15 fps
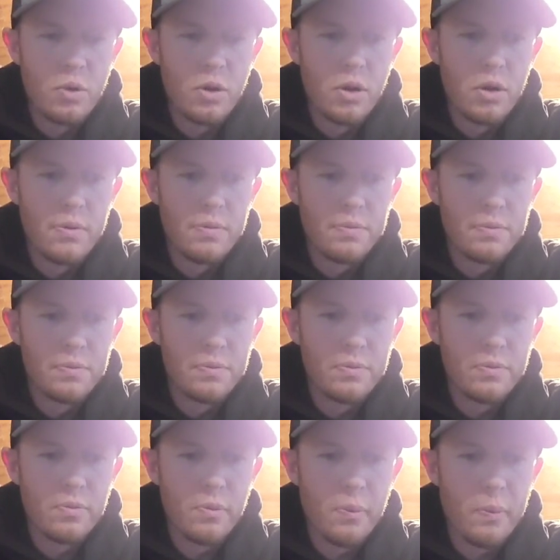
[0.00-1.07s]
were.
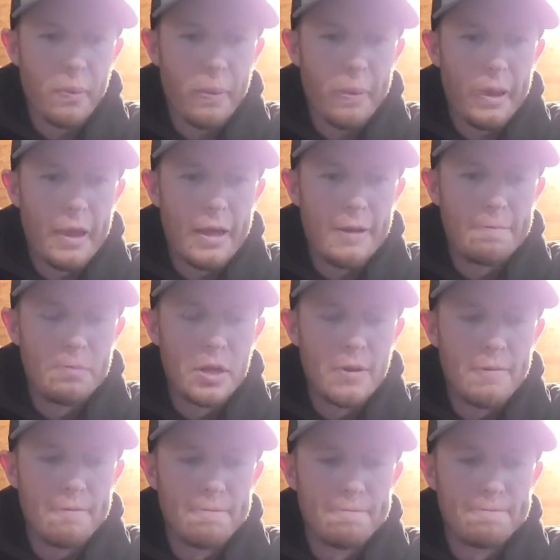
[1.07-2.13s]

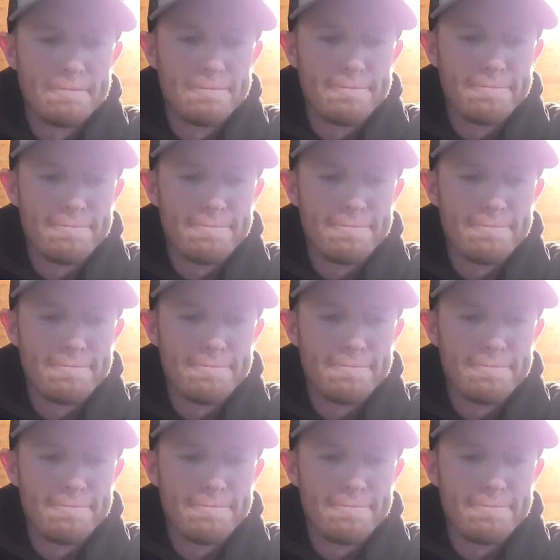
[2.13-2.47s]
That